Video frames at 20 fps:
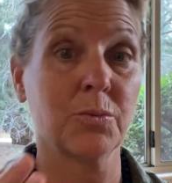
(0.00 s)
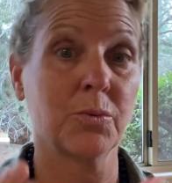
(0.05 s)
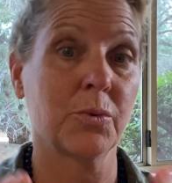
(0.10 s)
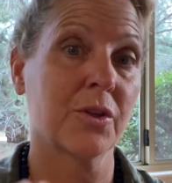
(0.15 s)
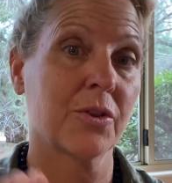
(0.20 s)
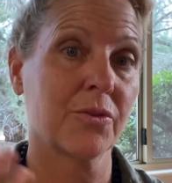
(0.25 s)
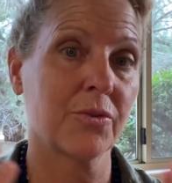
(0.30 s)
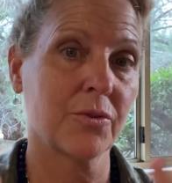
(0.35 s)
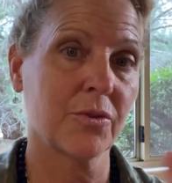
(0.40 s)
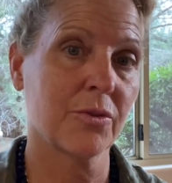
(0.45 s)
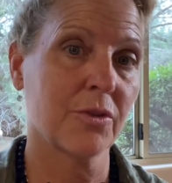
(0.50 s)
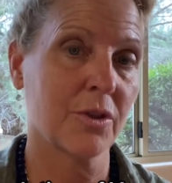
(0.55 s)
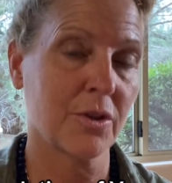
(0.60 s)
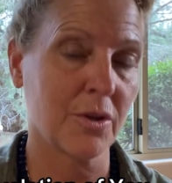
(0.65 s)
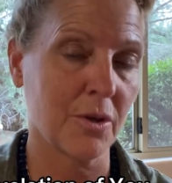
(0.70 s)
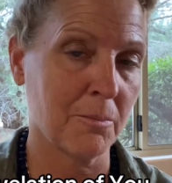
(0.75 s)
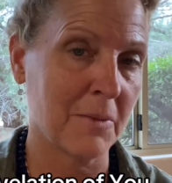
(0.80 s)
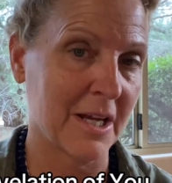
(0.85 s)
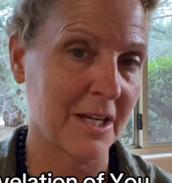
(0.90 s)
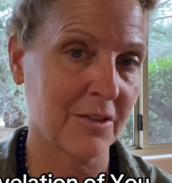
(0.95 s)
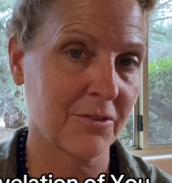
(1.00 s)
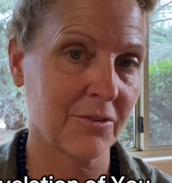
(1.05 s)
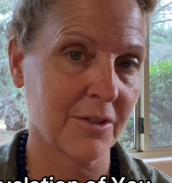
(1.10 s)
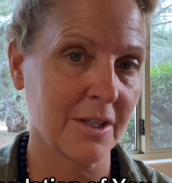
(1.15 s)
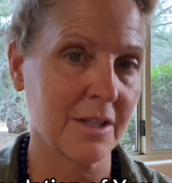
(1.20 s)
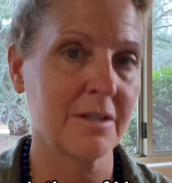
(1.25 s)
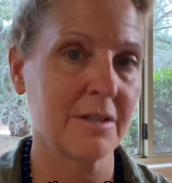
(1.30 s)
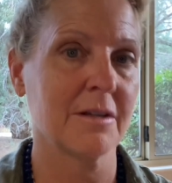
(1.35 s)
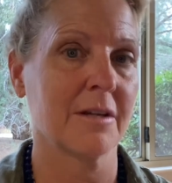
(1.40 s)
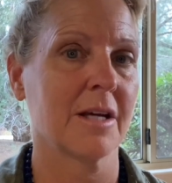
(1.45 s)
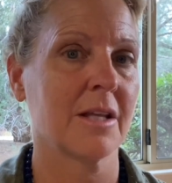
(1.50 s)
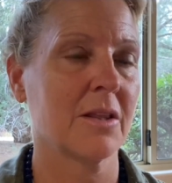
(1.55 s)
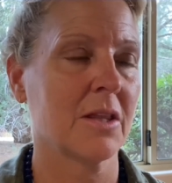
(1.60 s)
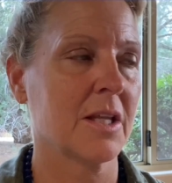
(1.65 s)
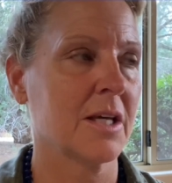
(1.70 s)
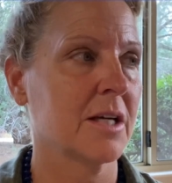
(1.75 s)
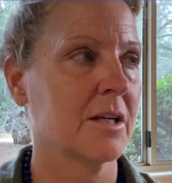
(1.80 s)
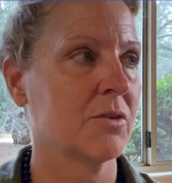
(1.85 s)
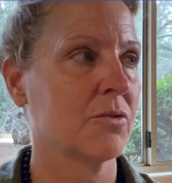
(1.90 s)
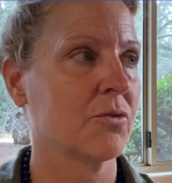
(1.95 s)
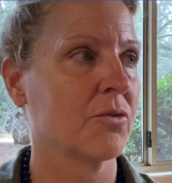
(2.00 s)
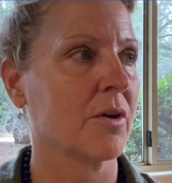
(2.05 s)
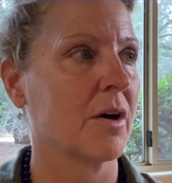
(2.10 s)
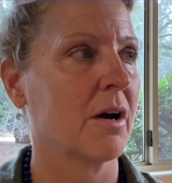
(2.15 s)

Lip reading: with medicine and things.